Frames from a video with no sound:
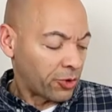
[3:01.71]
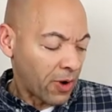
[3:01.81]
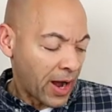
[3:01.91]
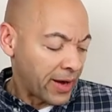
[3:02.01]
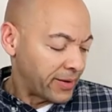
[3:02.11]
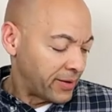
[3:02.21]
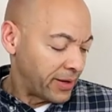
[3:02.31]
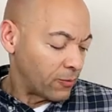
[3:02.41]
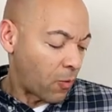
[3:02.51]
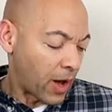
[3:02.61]
cried
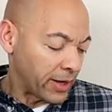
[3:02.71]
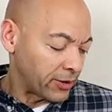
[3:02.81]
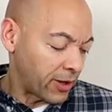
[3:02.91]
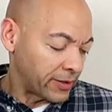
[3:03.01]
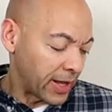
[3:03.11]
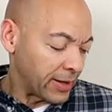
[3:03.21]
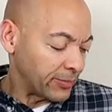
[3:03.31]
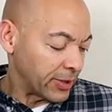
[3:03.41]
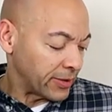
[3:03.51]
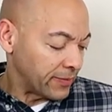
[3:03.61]
and whined all
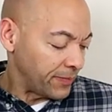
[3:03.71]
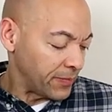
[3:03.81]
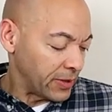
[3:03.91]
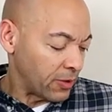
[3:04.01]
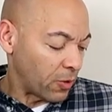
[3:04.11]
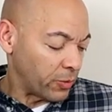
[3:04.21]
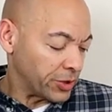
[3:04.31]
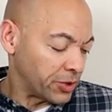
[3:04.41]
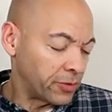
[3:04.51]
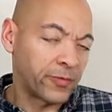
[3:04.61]
night, but, you know,
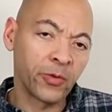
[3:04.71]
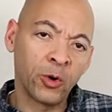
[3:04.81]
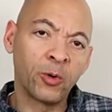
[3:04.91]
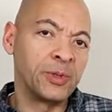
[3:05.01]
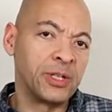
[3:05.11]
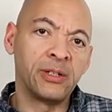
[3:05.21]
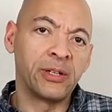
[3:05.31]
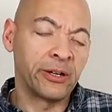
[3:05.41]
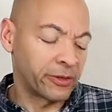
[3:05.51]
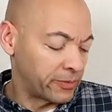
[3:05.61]
we stood firm and
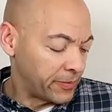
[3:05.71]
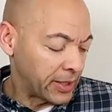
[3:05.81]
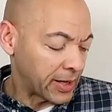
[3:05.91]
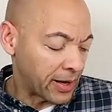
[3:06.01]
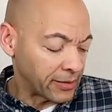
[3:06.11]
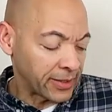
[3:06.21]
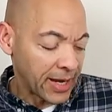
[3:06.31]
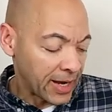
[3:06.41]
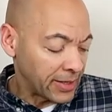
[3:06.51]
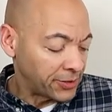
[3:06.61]
didn't let her get out of the
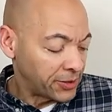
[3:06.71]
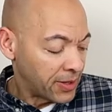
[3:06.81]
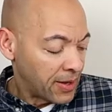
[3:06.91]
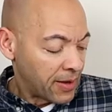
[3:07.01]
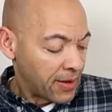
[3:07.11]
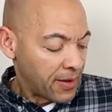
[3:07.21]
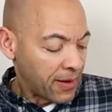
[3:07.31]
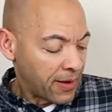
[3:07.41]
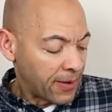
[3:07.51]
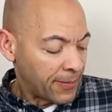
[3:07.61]
cage.
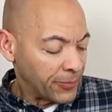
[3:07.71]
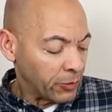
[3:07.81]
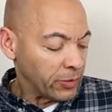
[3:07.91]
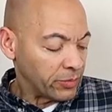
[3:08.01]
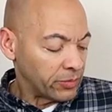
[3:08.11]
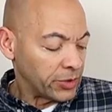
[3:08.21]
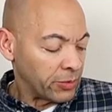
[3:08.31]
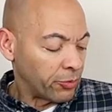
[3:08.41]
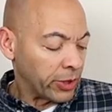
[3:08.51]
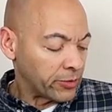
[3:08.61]
Um, we
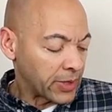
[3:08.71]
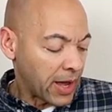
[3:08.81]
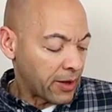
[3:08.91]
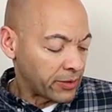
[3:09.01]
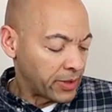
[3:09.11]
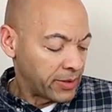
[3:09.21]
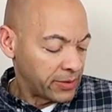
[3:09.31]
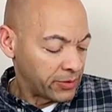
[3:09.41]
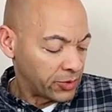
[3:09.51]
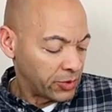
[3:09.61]
did bring her down
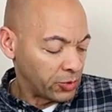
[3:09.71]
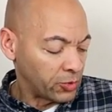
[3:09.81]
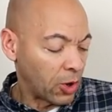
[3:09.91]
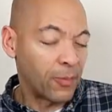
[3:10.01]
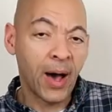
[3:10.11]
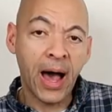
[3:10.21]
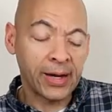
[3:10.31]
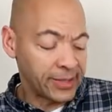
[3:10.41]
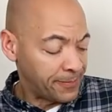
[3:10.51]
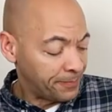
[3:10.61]
to go
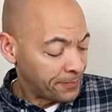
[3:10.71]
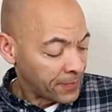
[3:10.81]
potty.